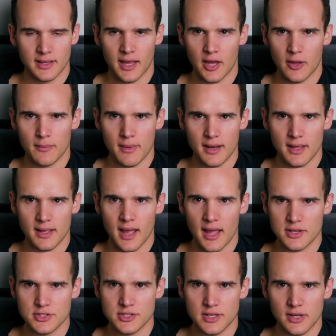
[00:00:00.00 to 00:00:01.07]
how many
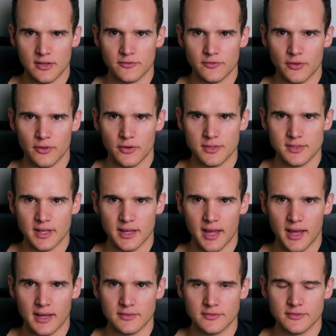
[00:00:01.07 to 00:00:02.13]
HDR photos I
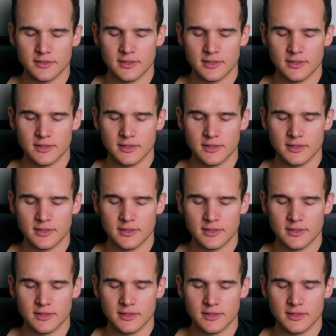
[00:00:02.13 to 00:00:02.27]
have